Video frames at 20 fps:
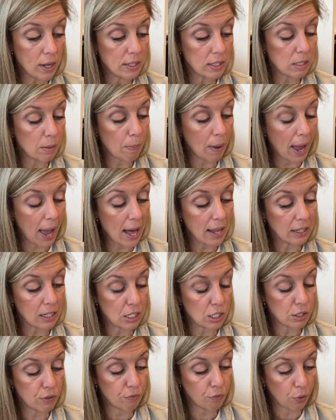a
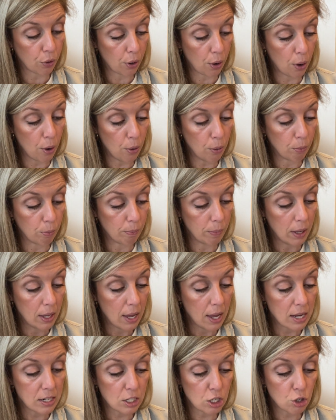palace for a home
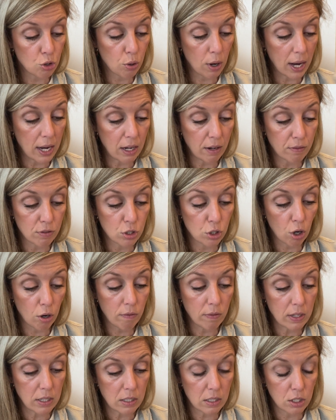and a train of
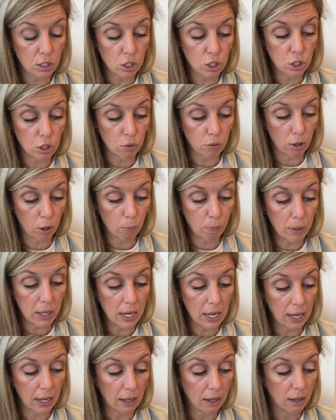servants to do their
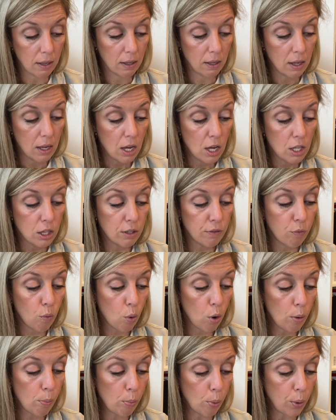bidding. The
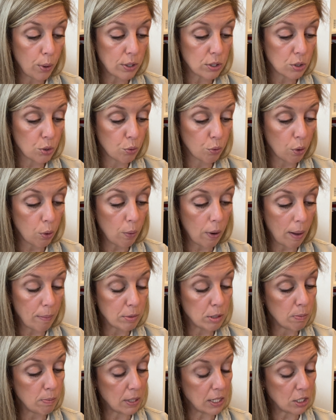4 boys grew up
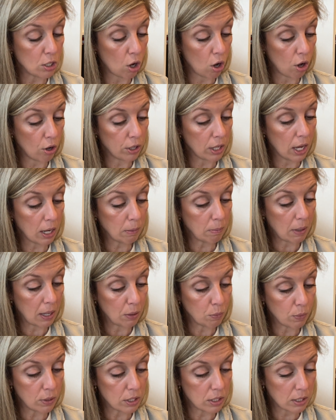to be tall young
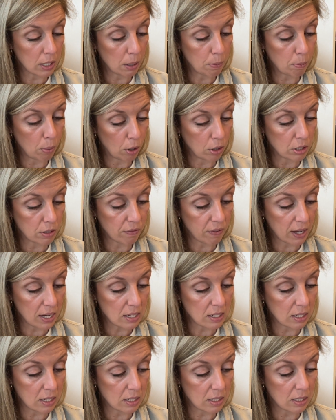men with sunburnt
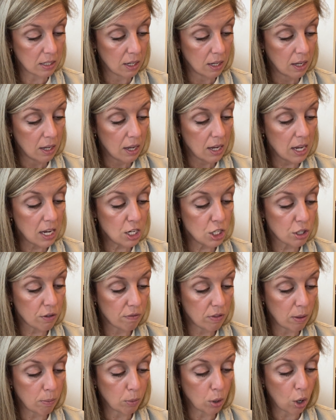faces, each of
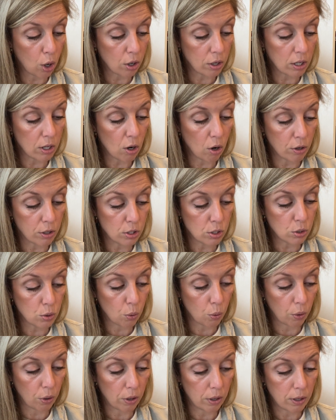them girded on a
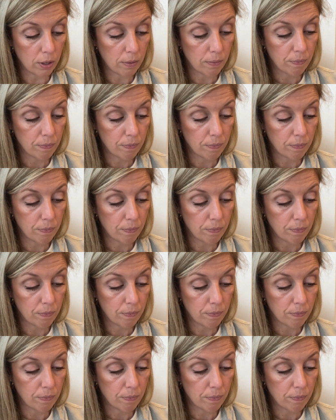sword,